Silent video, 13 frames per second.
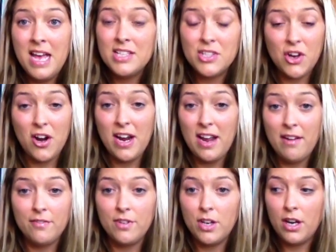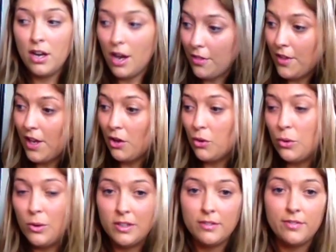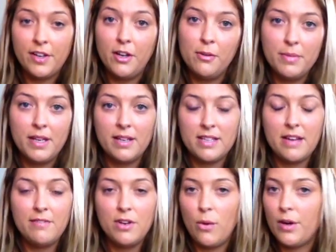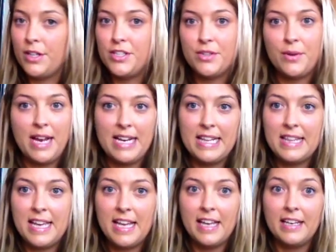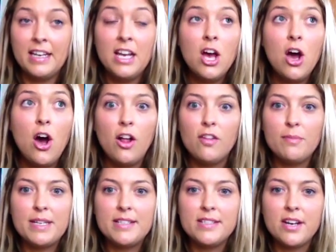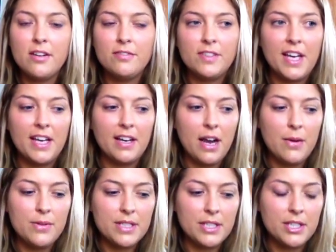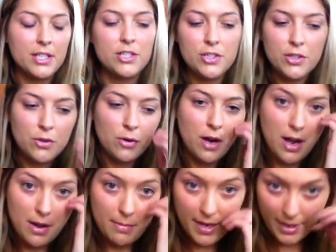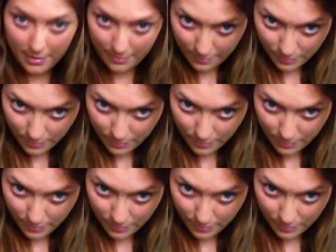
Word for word: Sorry I have nothing cool to film because I have nowhere to do anything, and all of my stuff, like, I was going to do um, my